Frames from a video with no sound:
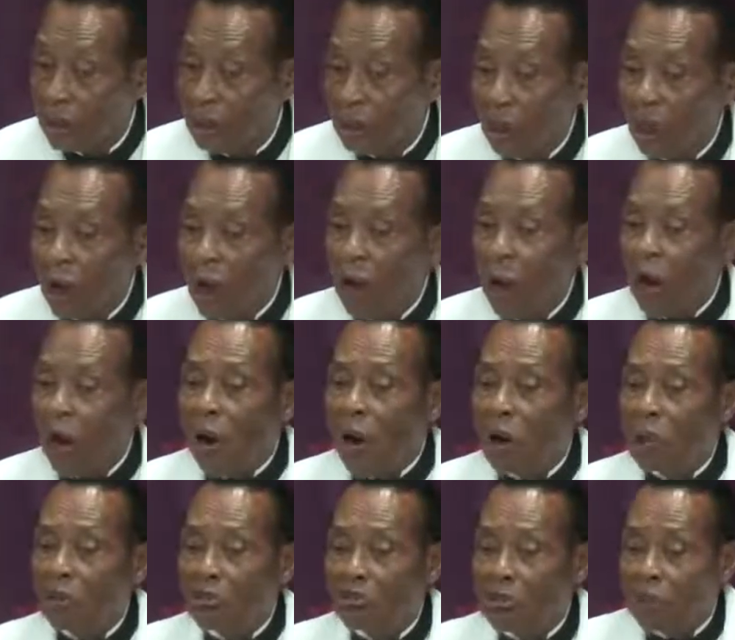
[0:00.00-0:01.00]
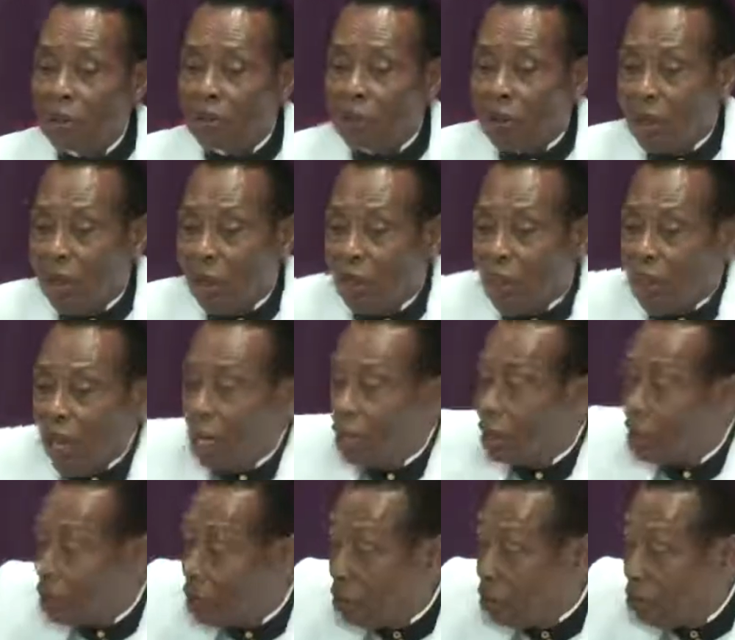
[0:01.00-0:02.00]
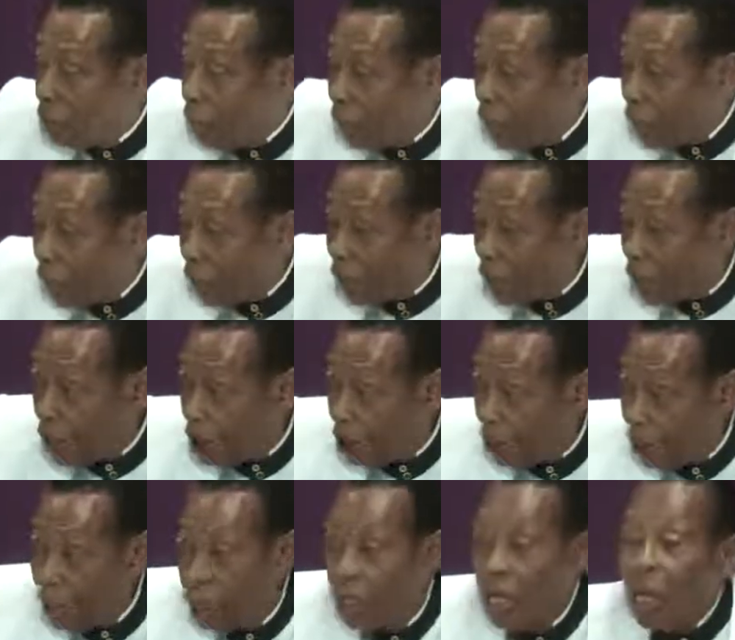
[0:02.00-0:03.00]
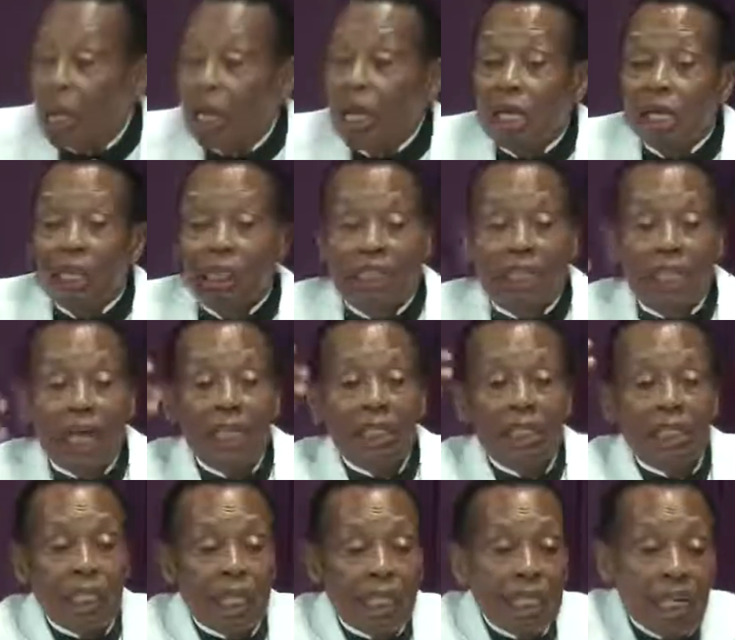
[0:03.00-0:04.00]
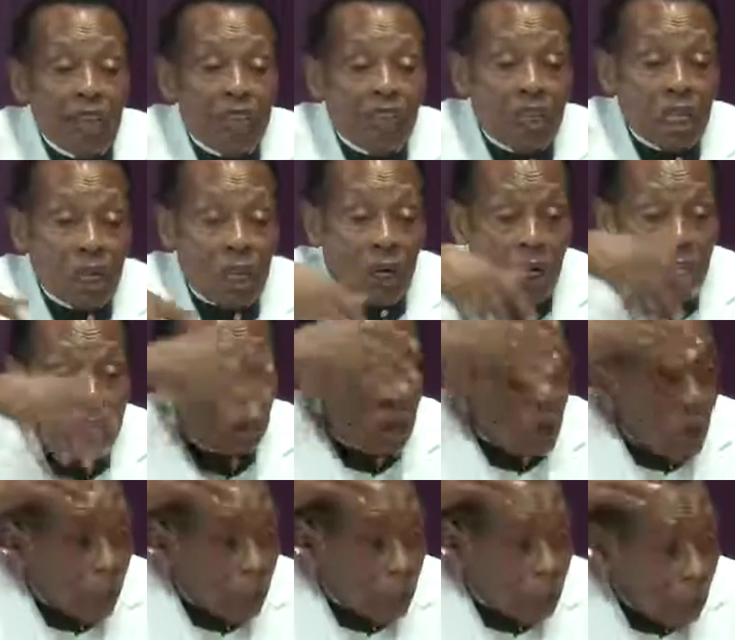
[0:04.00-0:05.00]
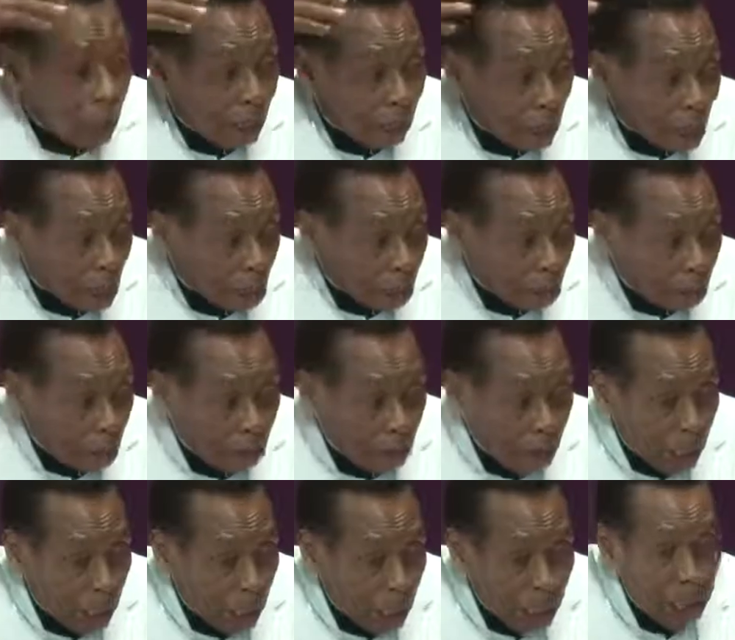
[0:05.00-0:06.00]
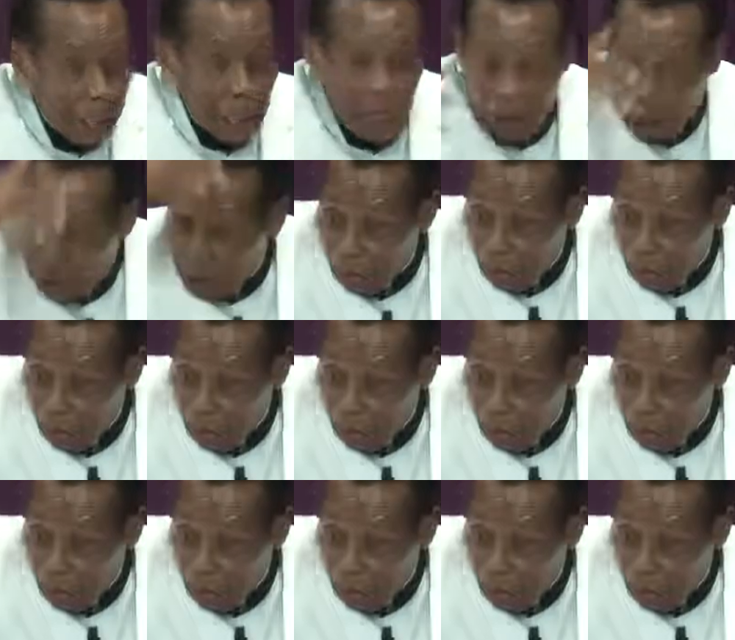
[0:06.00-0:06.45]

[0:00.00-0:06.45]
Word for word: Don't put your minds in marriage. Just say, if the Lord wants now to marry, I will